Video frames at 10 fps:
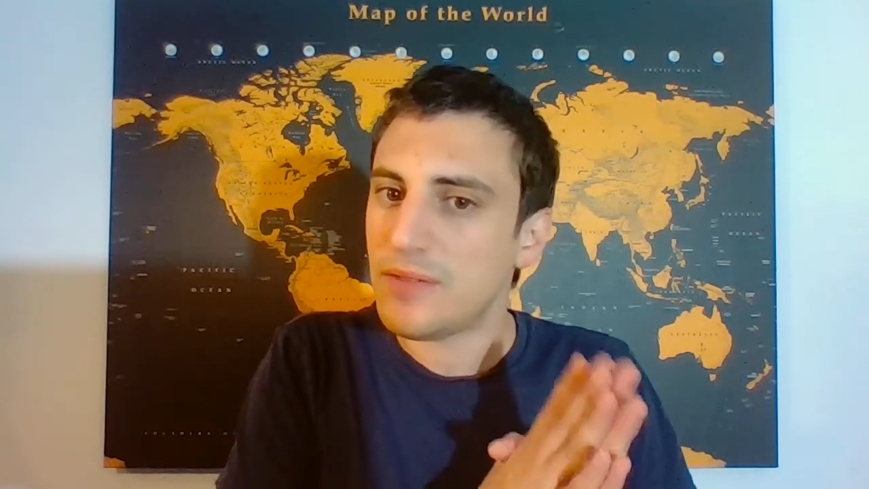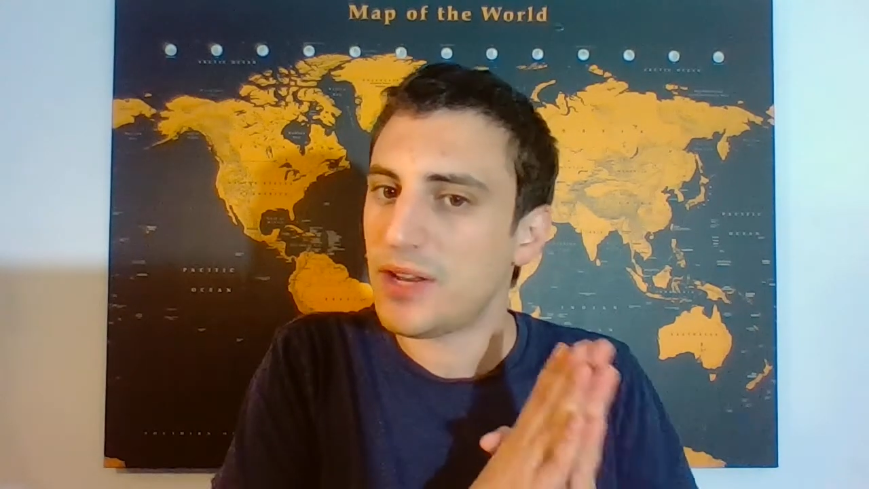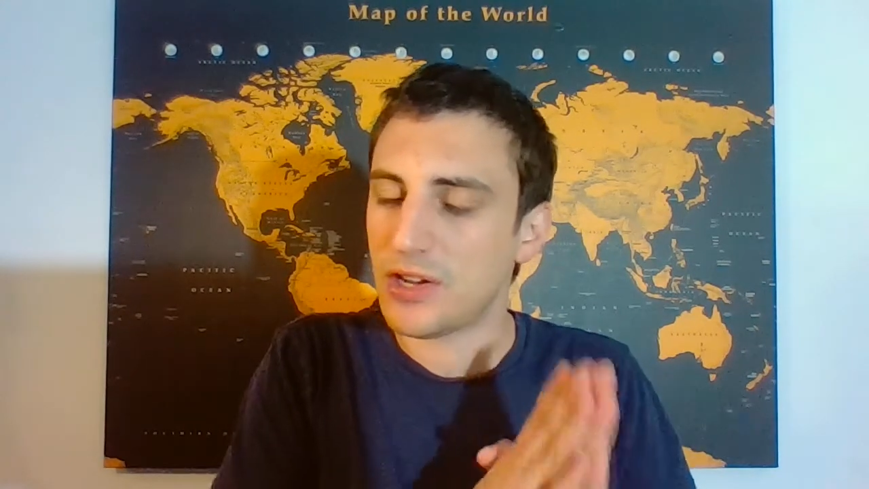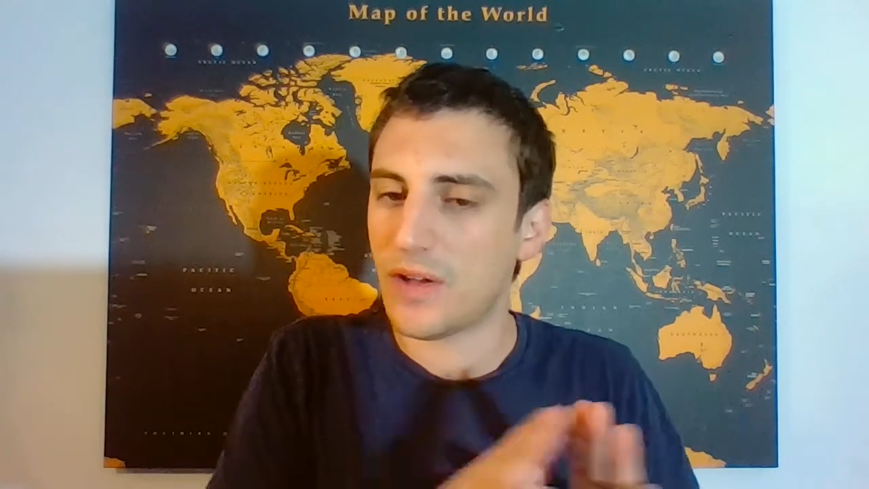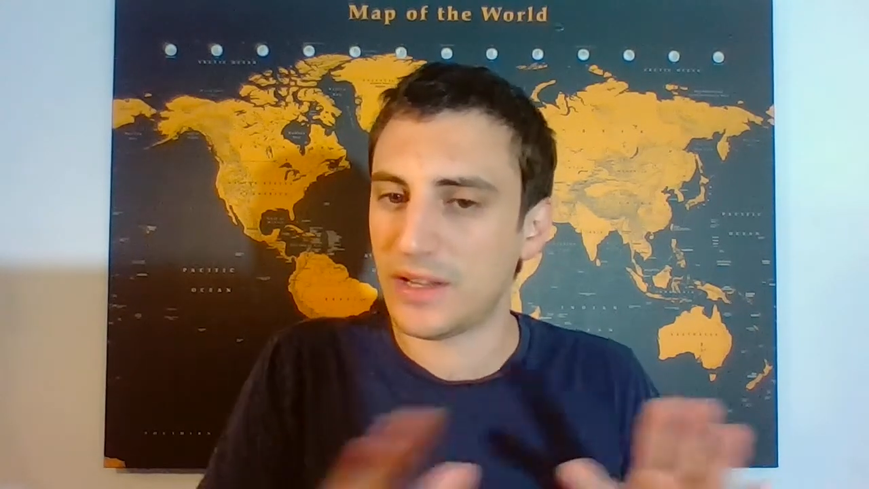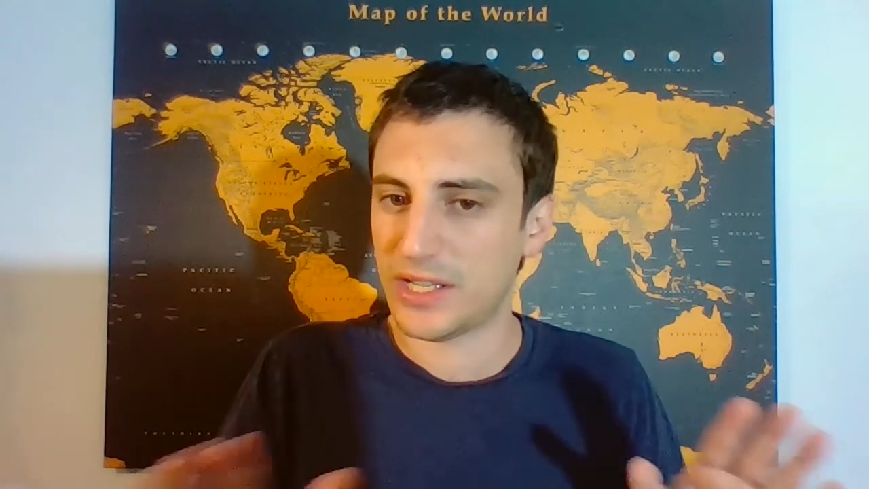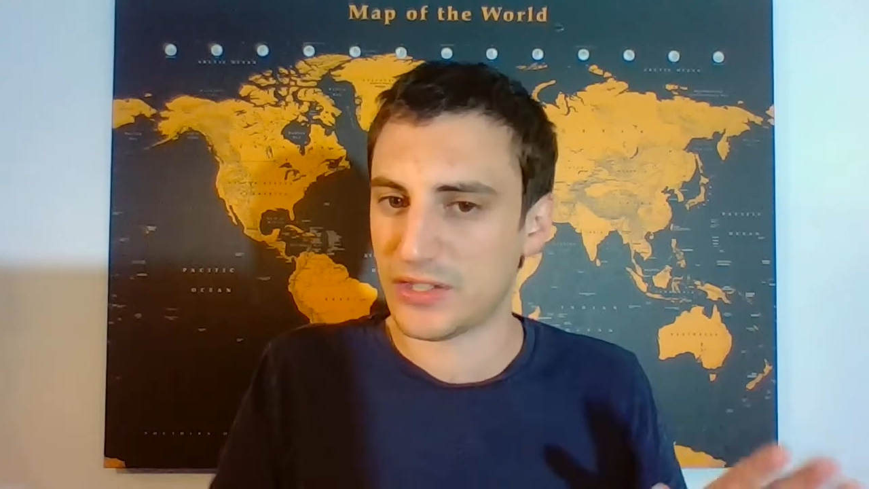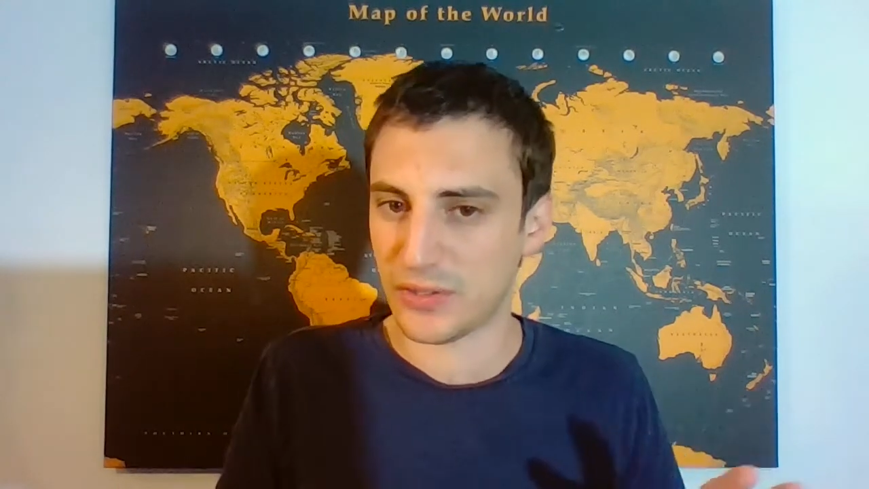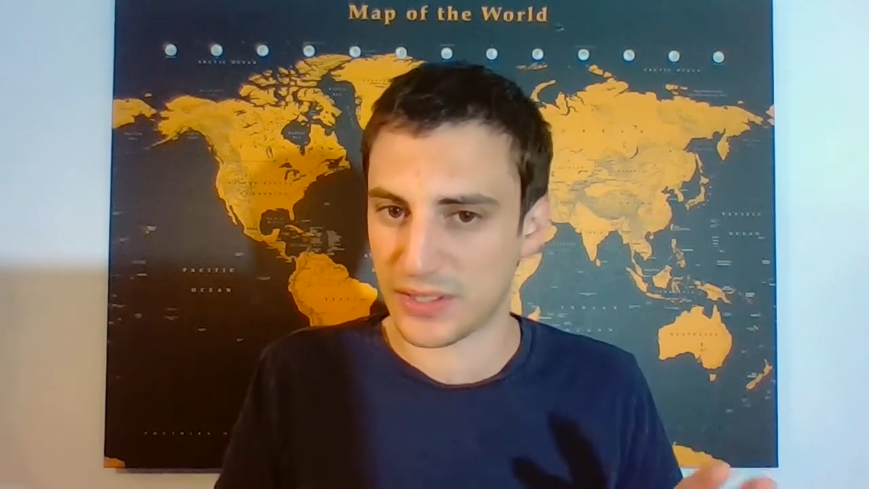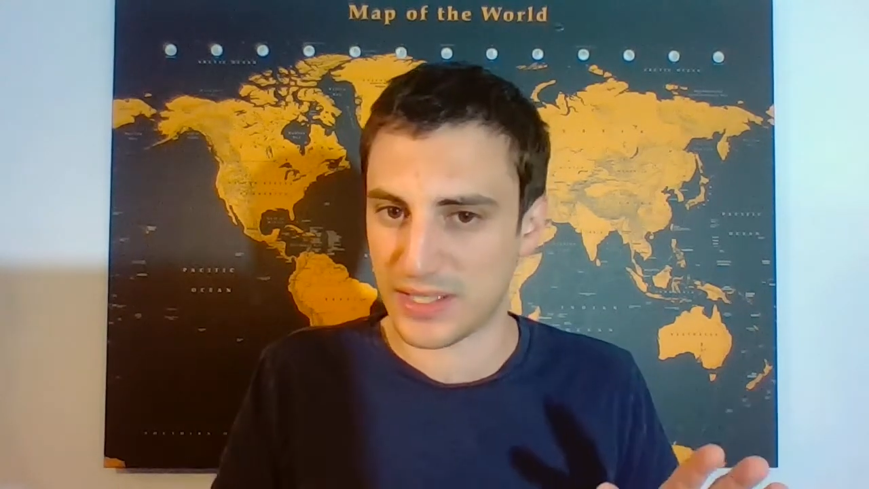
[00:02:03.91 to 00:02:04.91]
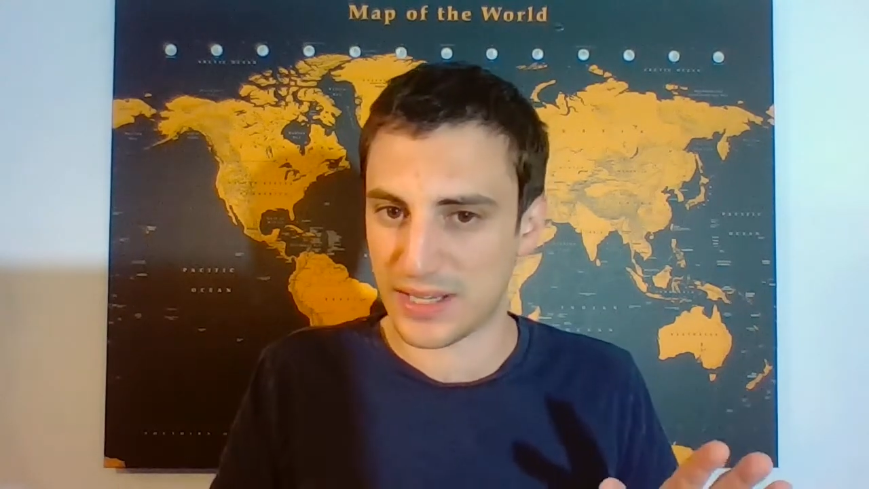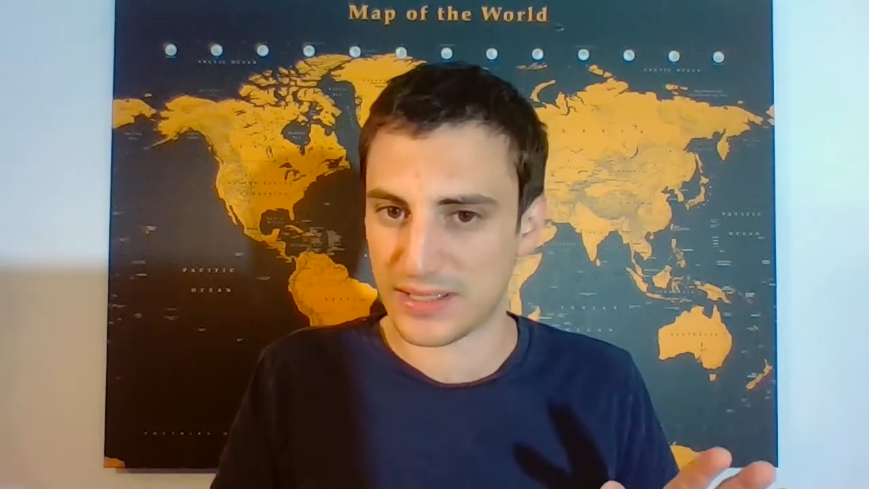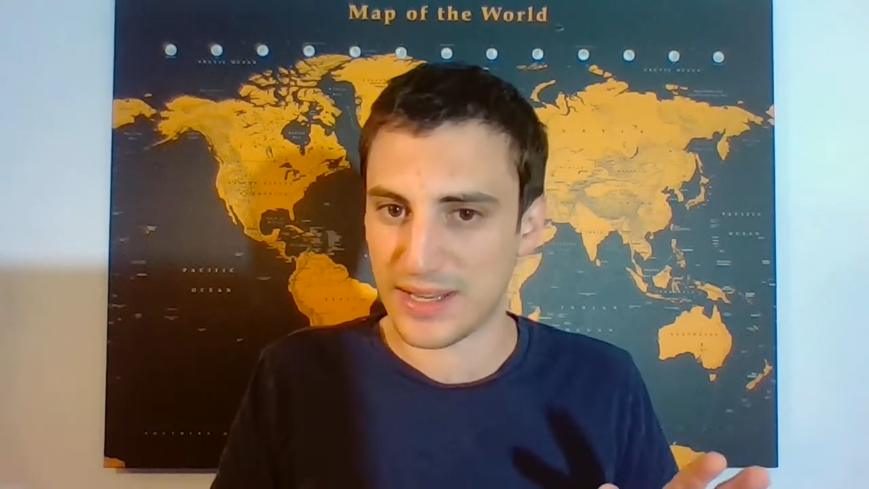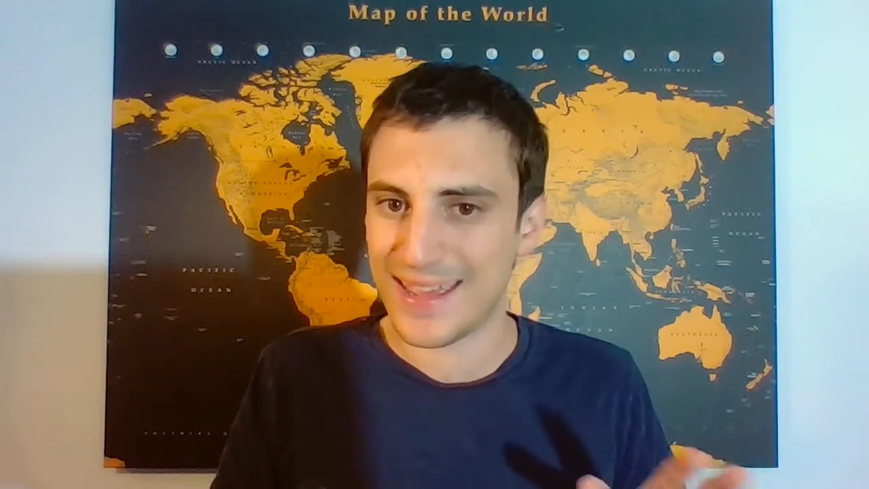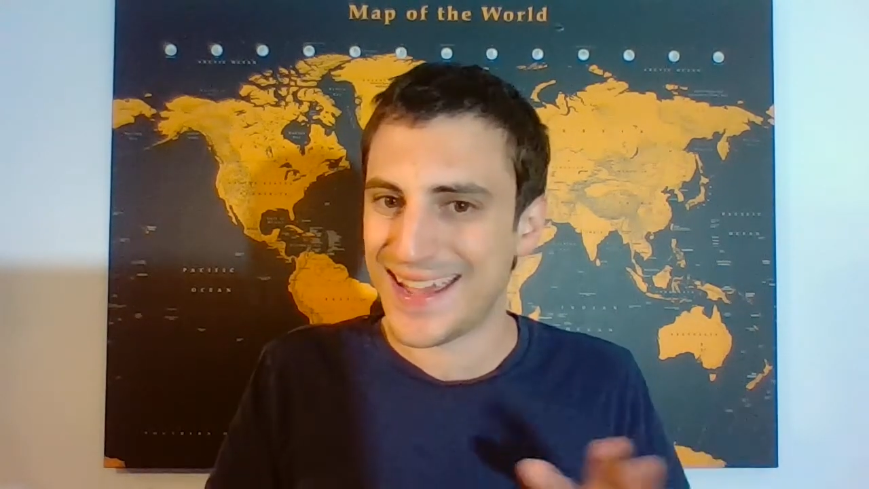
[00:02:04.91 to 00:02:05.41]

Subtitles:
even acknowledge Israel exists.